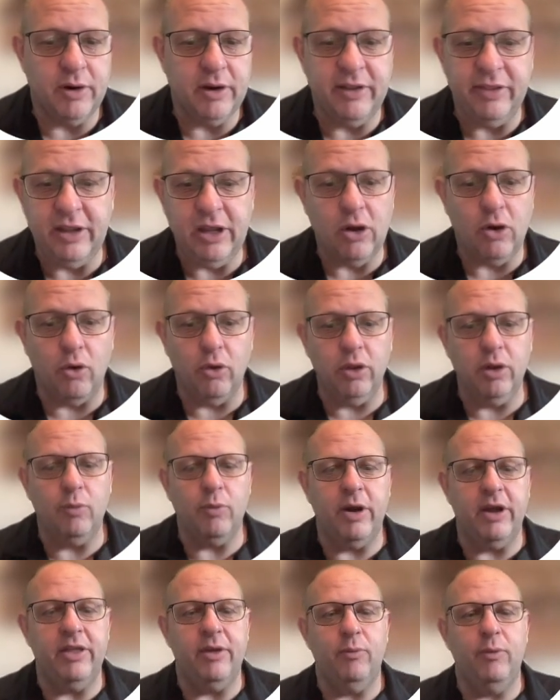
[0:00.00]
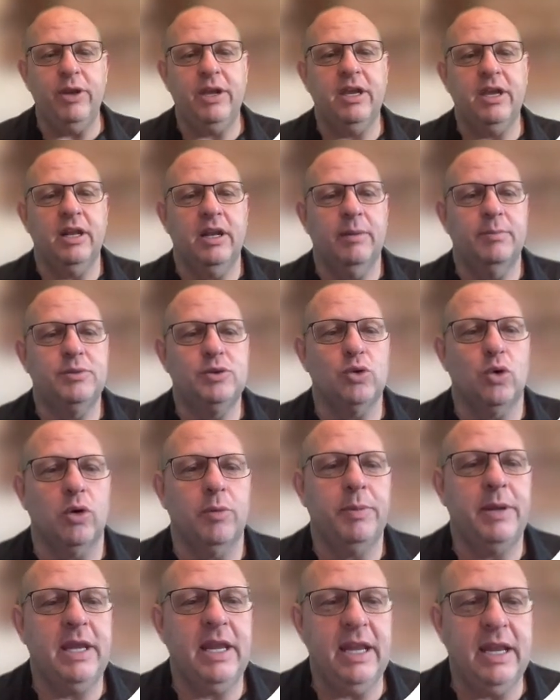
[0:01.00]
And the only way that we can
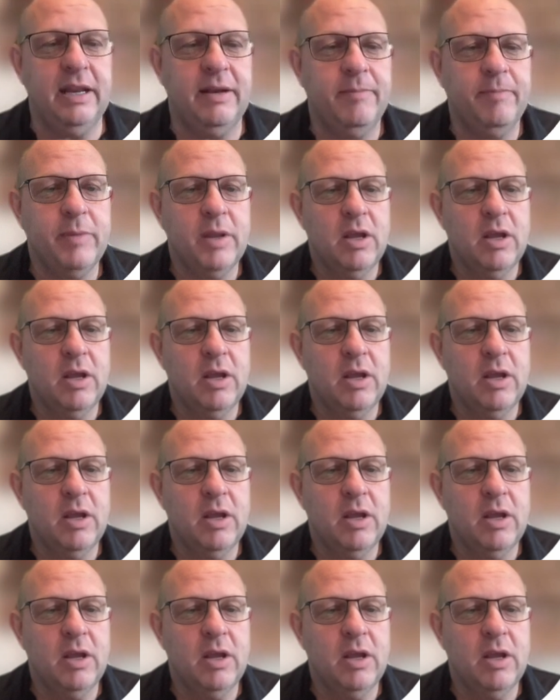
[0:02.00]
absorb heat